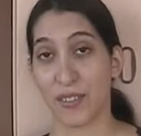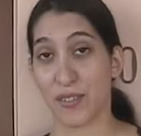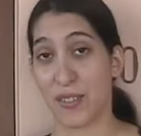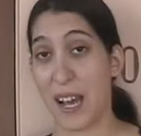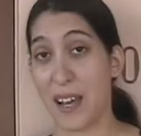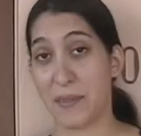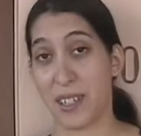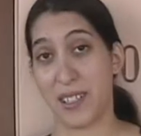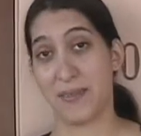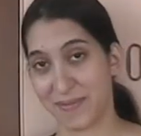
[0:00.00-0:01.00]
Gravity.
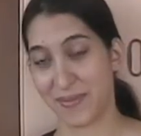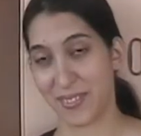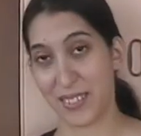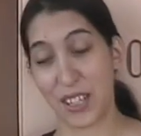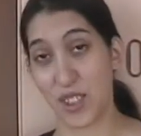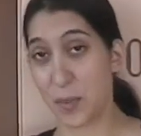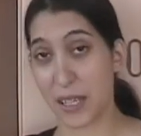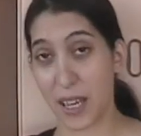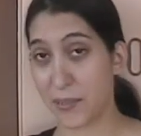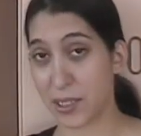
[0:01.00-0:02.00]
That's your big
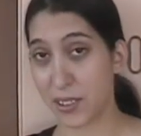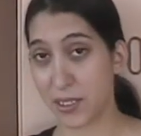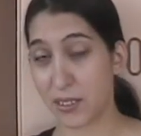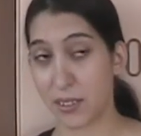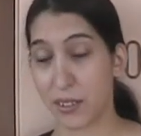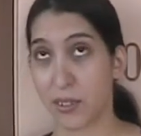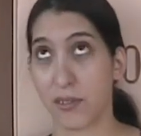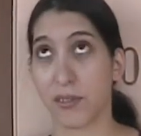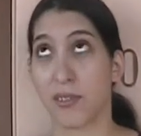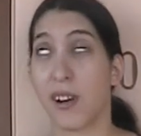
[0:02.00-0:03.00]
evidence?
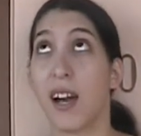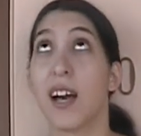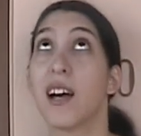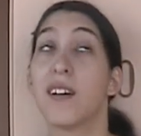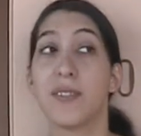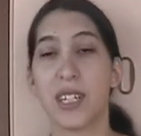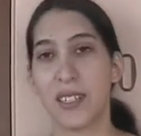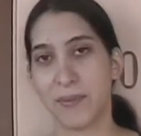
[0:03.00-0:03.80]
Gravity?